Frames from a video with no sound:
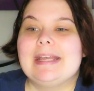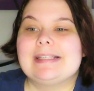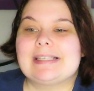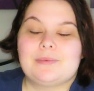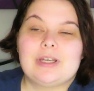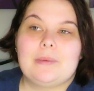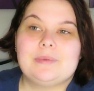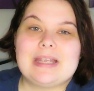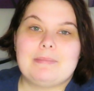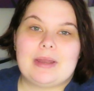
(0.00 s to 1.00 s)

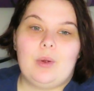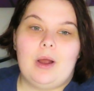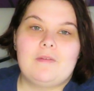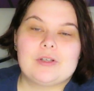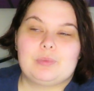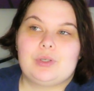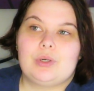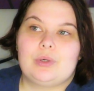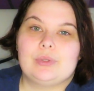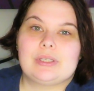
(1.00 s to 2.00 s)
sometimes in mental health
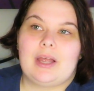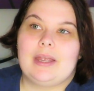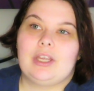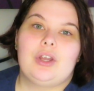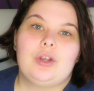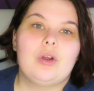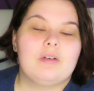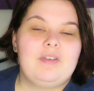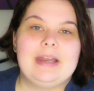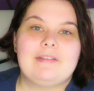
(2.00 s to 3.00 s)
hospitals, like, you know, you're
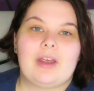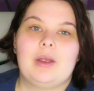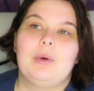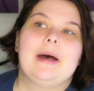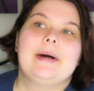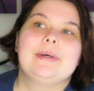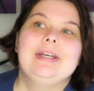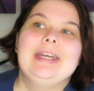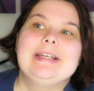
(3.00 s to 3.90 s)
not feeling very well,